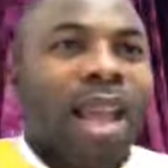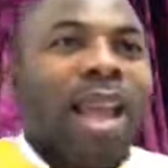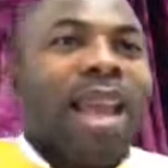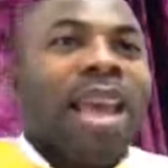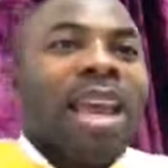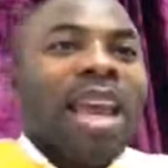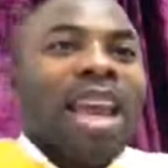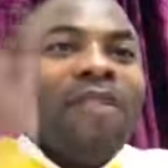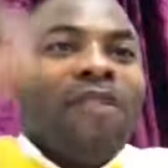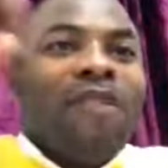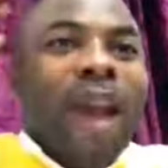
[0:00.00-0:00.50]

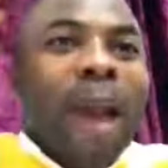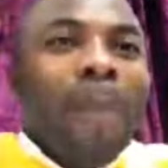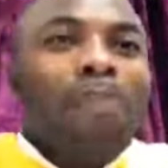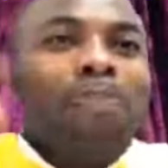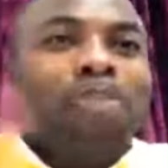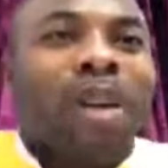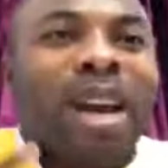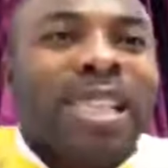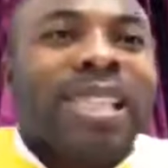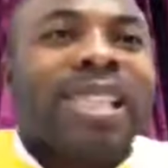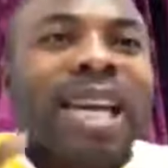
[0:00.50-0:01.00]
If your
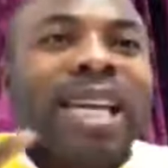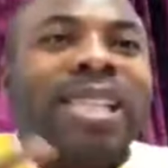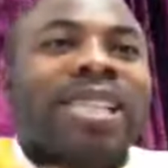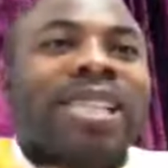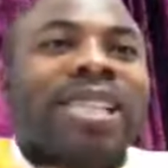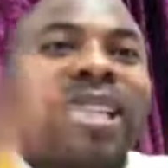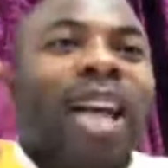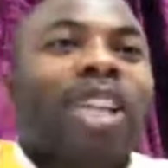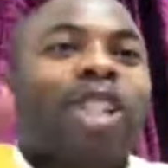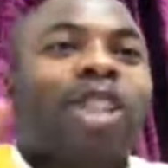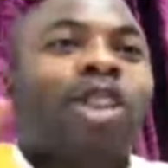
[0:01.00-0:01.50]
presence
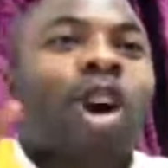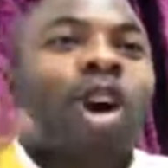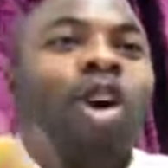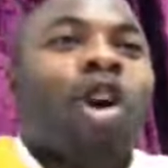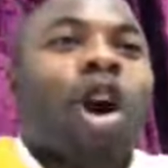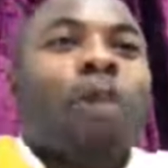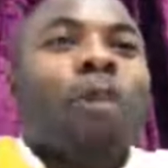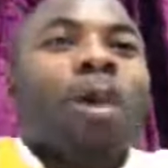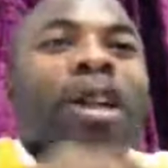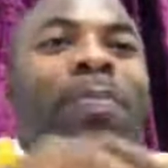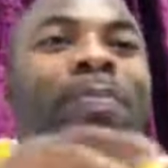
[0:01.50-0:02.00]
does not
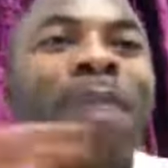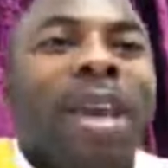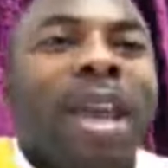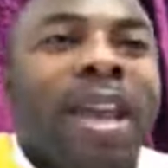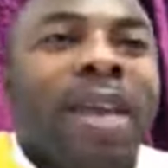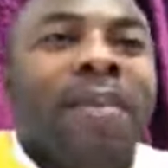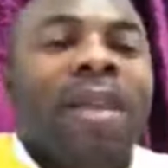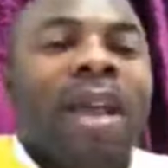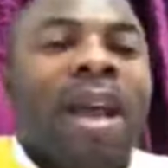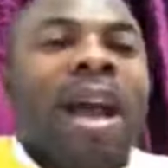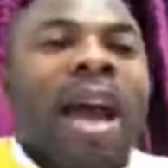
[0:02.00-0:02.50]
go with
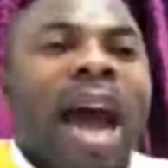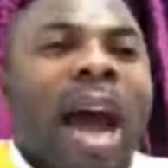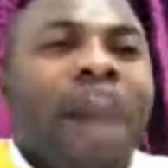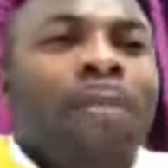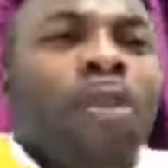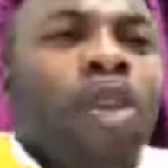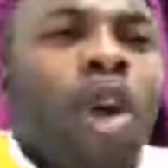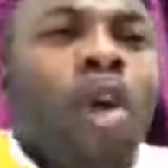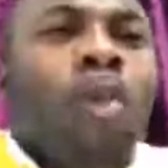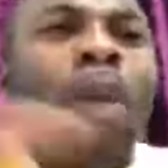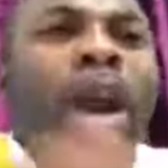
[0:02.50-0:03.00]
me, I'm
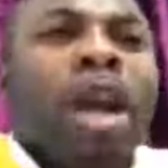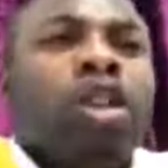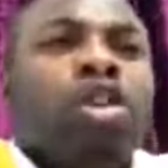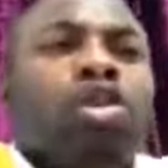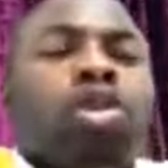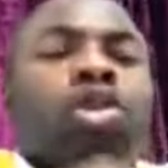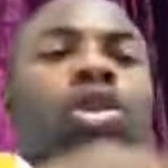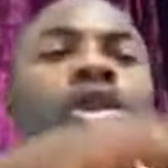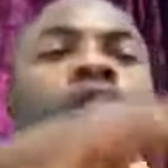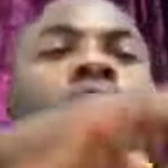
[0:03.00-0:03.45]
not going to